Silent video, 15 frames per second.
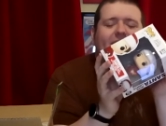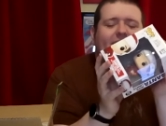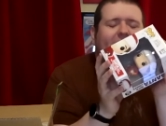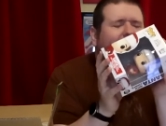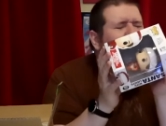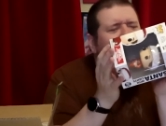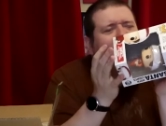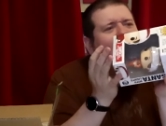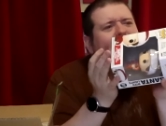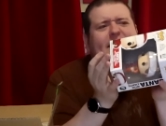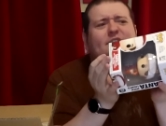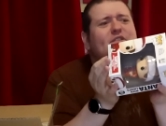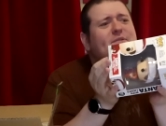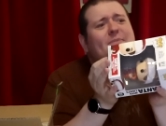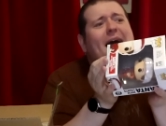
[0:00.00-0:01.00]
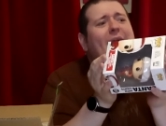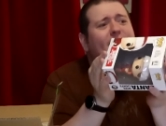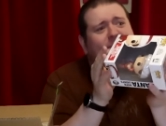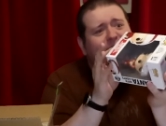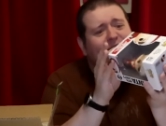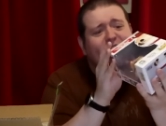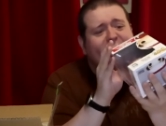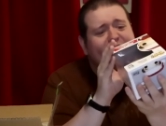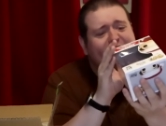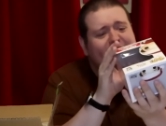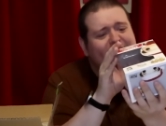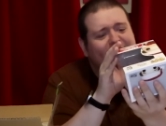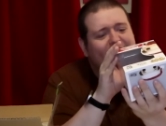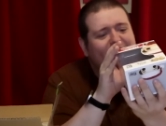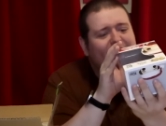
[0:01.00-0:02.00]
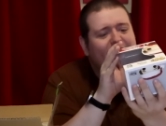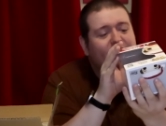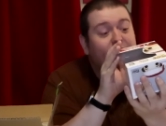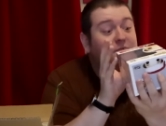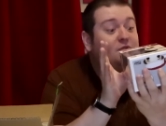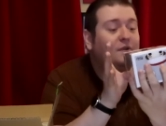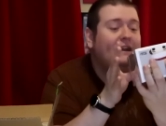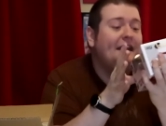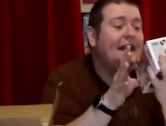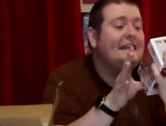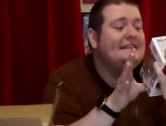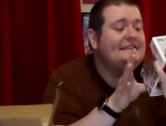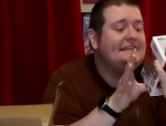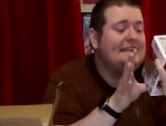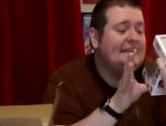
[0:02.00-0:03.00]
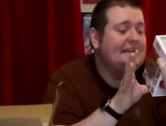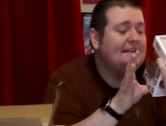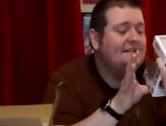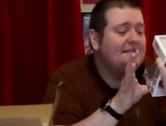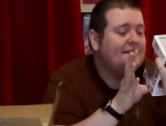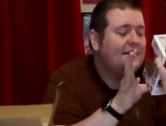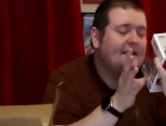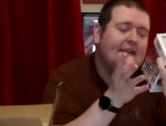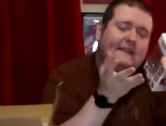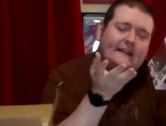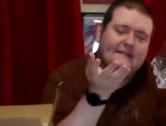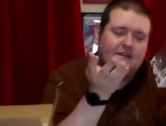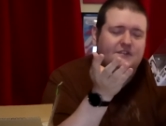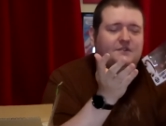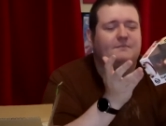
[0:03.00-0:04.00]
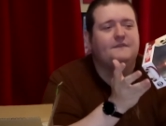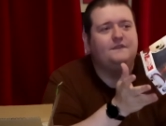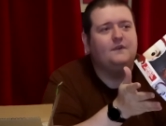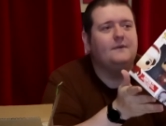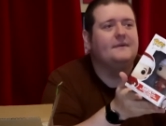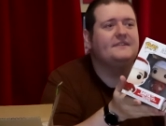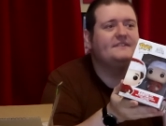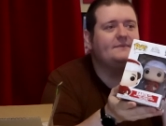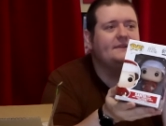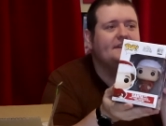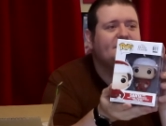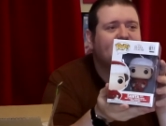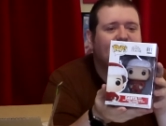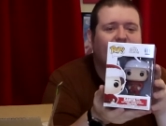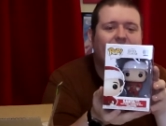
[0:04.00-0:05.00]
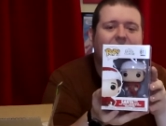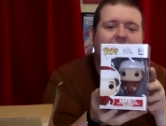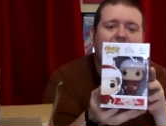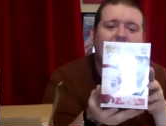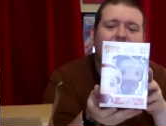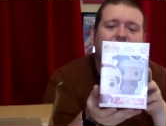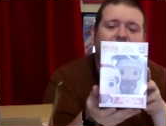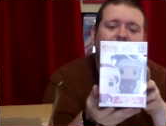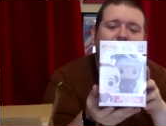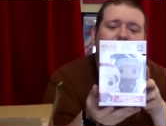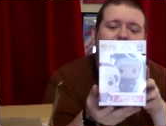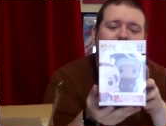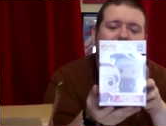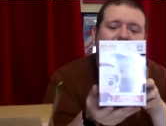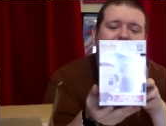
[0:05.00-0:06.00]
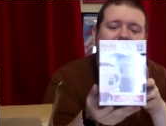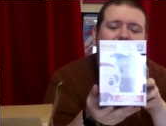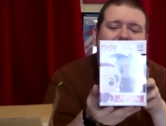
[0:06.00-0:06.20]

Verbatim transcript: didn't realize there was pops of this. From 2019, again, that's also before we really started anything, but